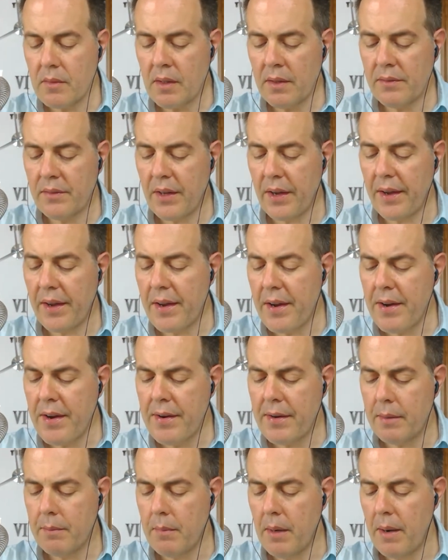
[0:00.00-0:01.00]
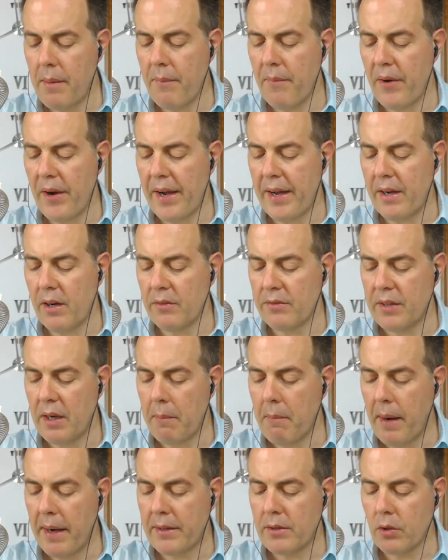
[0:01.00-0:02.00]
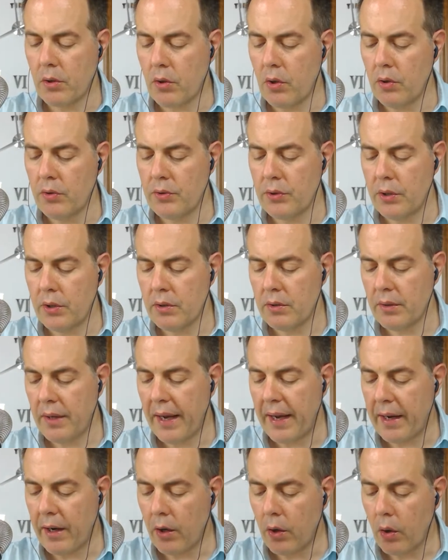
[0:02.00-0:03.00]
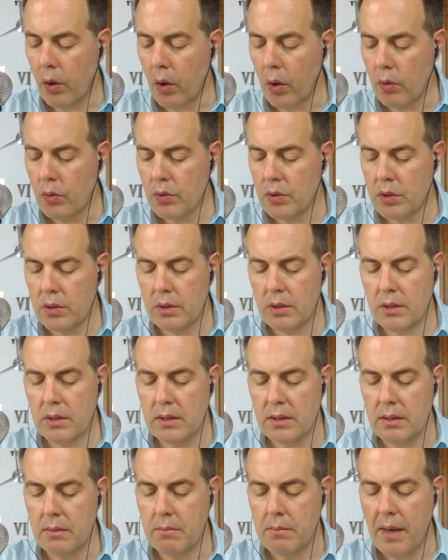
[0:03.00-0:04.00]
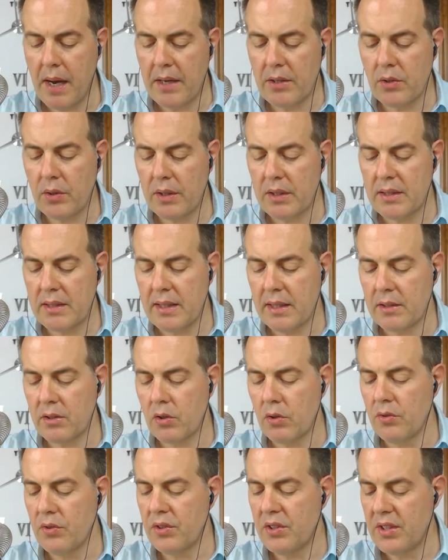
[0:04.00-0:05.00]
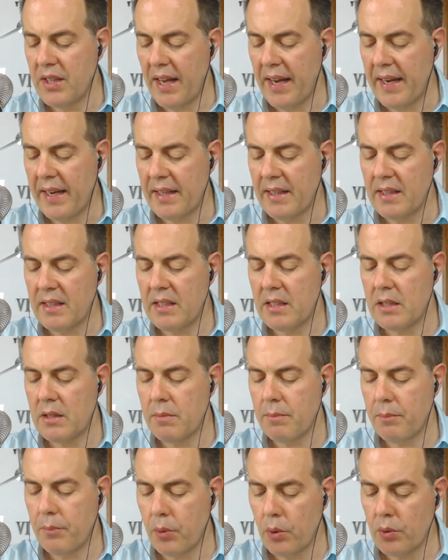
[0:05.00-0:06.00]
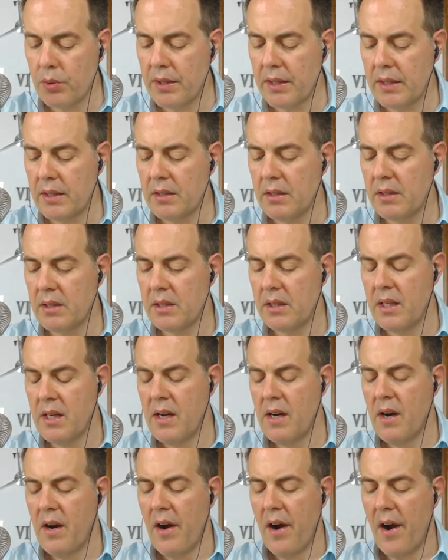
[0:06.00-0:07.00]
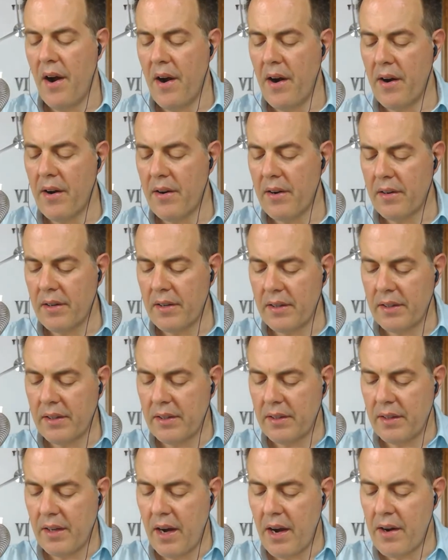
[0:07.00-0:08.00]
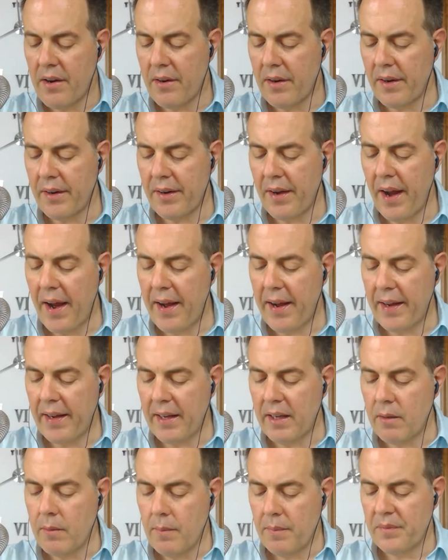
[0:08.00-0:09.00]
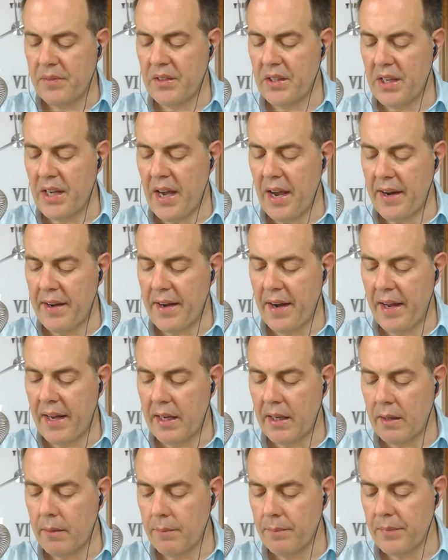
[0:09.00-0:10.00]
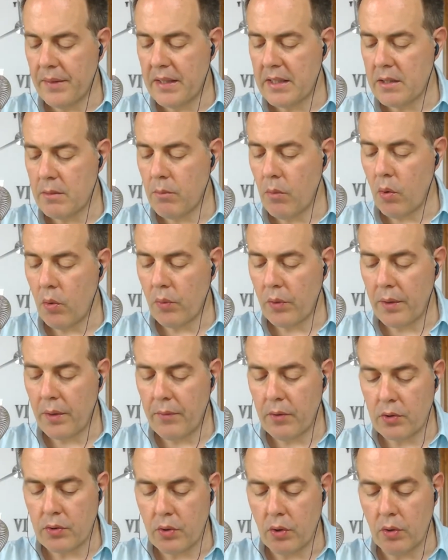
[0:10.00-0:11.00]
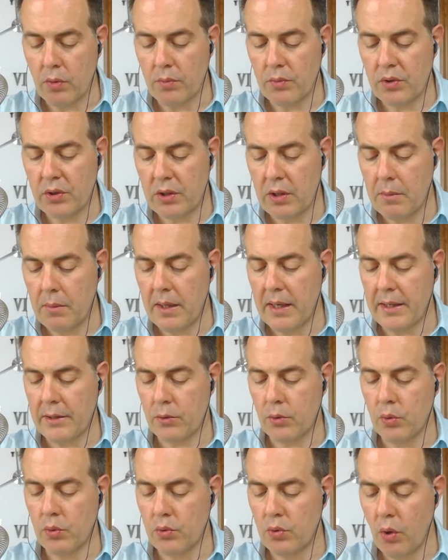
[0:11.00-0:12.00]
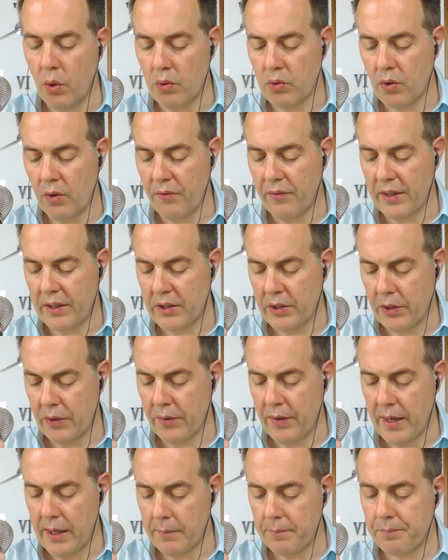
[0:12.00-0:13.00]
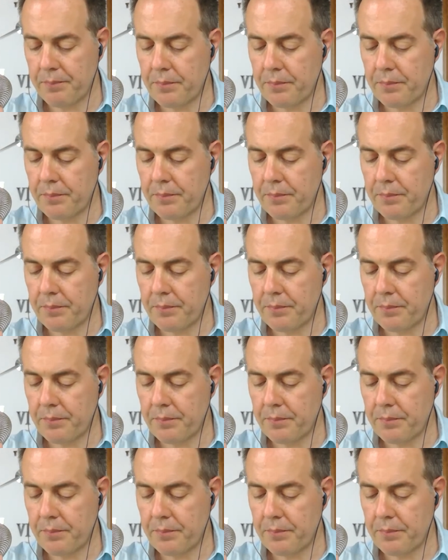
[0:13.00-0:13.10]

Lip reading: The inner membrane of the mitochondrion encloses a matrix that contains proteins, RNA, DNA, small ribosomes similar to those of bacteria,